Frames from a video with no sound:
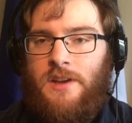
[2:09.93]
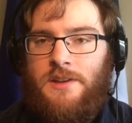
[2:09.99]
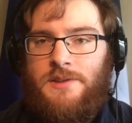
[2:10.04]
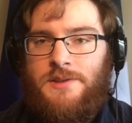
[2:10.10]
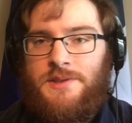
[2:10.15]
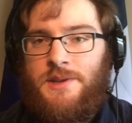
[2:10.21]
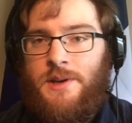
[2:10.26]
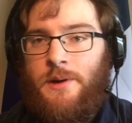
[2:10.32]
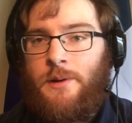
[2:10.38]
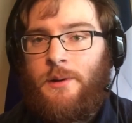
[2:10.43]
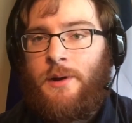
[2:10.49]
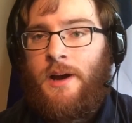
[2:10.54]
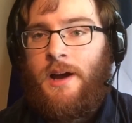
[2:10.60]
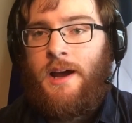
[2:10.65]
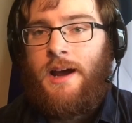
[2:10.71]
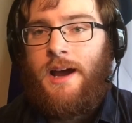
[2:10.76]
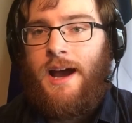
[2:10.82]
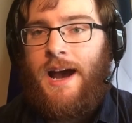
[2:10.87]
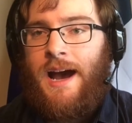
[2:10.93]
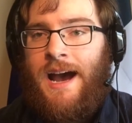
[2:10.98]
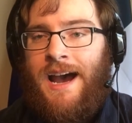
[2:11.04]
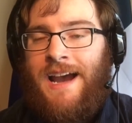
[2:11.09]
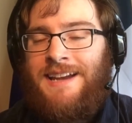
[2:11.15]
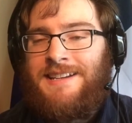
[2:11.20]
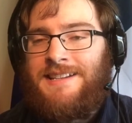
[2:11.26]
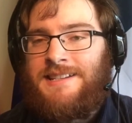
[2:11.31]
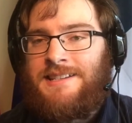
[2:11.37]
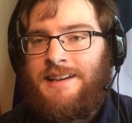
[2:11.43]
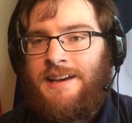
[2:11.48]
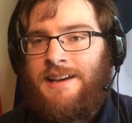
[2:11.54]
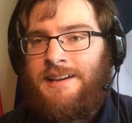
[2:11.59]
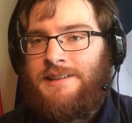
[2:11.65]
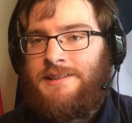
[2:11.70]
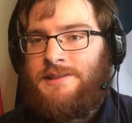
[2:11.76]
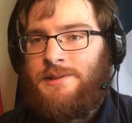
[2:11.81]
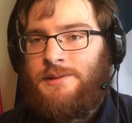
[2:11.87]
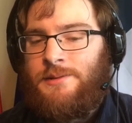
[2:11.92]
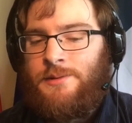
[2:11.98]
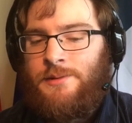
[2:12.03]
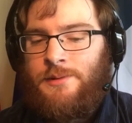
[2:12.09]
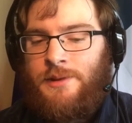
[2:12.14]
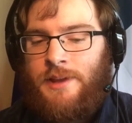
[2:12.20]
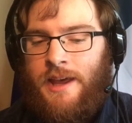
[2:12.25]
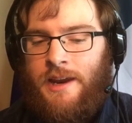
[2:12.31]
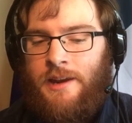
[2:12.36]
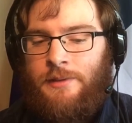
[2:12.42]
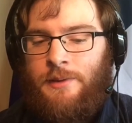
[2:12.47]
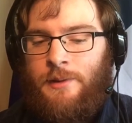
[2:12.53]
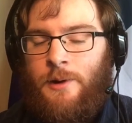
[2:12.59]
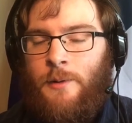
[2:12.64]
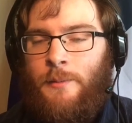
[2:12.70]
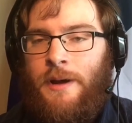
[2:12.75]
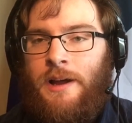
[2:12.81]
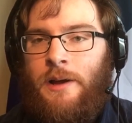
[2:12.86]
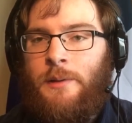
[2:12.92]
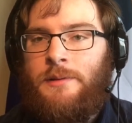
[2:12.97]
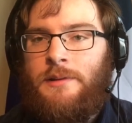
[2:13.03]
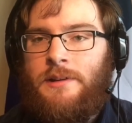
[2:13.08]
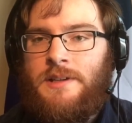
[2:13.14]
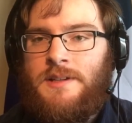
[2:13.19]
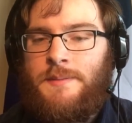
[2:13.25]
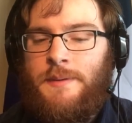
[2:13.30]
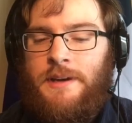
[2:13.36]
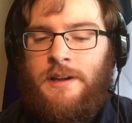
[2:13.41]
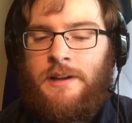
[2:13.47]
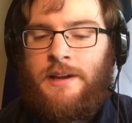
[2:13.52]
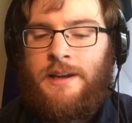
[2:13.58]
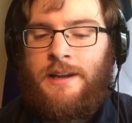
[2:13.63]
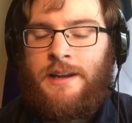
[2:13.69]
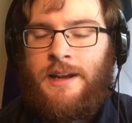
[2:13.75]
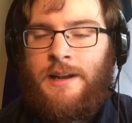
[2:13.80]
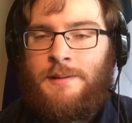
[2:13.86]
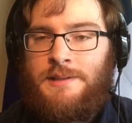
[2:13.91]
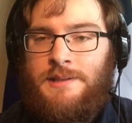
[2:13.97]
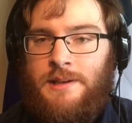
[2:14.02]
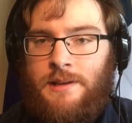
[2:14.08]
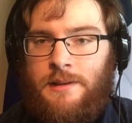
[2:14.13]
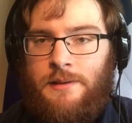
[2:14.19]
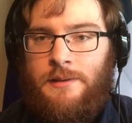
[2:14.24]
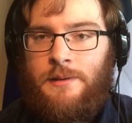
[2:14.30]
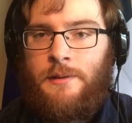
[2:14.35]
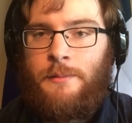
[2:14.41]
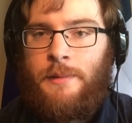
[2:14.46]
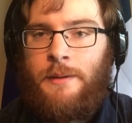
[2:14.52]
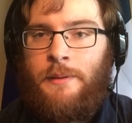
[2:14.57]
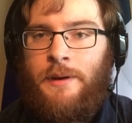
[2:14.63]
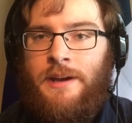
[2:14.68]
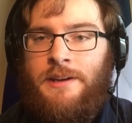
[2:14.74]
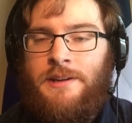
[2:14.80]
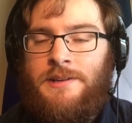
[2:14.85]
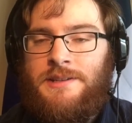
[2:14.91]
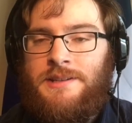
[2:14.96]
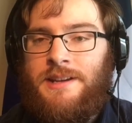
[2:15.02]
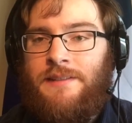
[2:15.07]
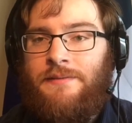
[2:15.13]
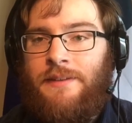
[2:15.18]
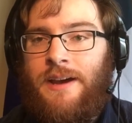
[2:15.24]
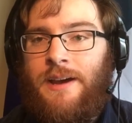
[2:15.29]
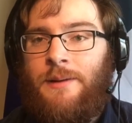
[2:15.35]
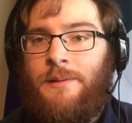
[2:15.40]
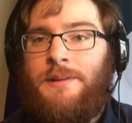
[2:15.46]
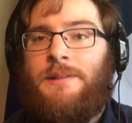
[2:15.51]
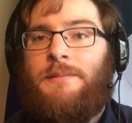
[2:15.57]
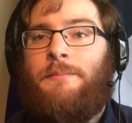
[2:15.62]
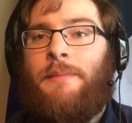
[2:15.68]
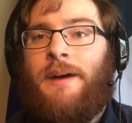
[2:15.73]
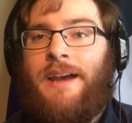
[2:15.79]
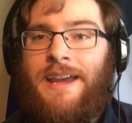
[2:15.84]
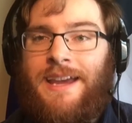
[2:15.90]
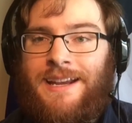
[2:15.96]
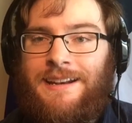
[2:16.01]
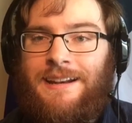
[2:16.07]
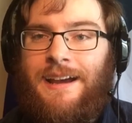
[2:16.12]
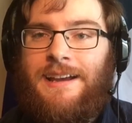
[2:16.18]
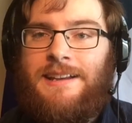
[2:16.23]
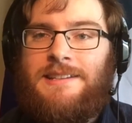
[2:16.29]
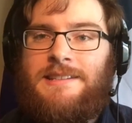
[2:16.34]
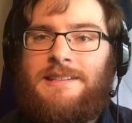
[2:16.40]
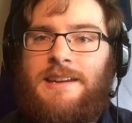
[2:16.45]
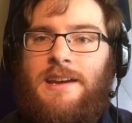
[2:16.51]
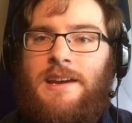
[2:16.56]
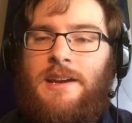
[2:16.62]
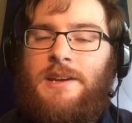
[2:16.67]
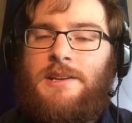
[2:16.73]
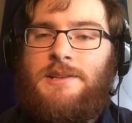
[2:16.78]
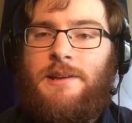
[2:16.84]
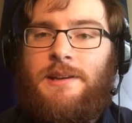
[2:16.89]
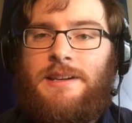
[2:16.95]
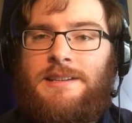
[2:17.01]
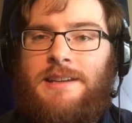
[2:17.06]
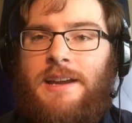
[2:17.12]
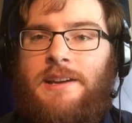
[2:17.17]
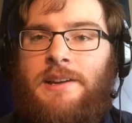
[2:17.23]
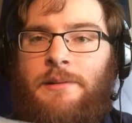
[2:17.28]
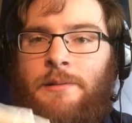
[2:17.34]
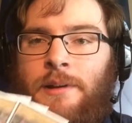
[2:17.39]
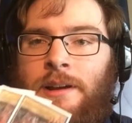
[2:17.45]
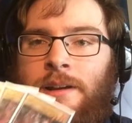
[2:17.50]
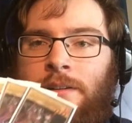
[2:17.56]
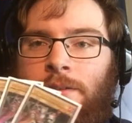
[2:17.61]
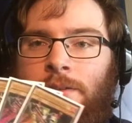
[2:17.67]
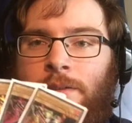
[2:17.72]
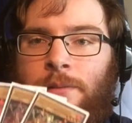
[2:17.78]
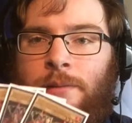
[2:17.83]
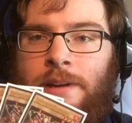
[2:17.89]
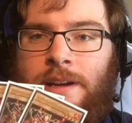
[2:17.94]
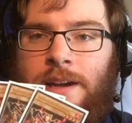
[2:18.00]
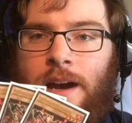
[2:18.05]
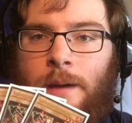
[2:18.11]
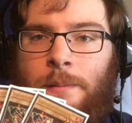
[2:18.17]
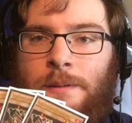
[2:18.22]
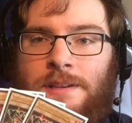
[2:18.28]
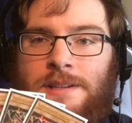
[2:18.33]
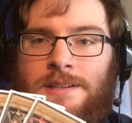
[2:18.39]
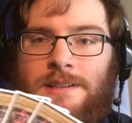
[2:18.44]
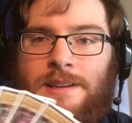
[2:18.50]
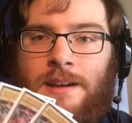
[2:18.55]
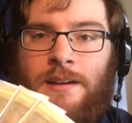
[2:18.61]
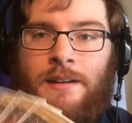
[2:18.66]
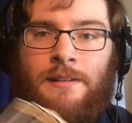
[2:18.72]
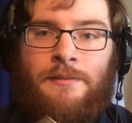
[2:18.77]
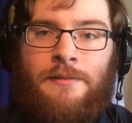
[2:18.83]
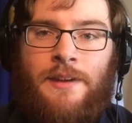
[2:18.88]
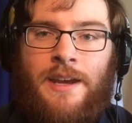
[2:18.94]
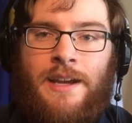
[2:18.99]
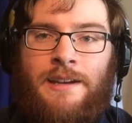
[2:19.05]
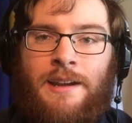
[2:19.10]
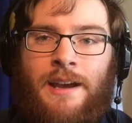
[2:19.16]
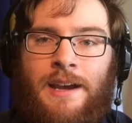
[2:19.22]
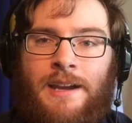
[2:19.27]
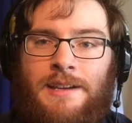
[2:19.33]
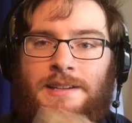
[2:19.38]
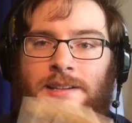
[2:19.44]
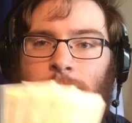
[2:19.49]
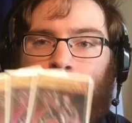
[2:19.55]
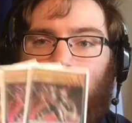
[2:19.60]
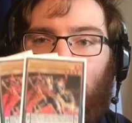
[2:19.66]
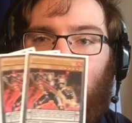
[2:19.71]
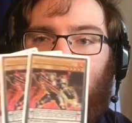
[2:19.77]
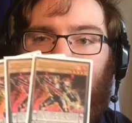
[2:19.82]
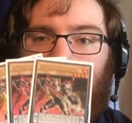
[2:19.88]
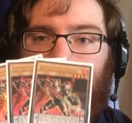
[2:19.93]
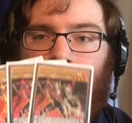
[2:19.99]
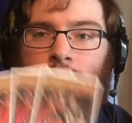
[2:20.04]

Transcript: So I decided to kind of throw my own little spin on it, and I was looking through my binders and I found my Ignites. So I decided to run 3 copies of Ignite Templar,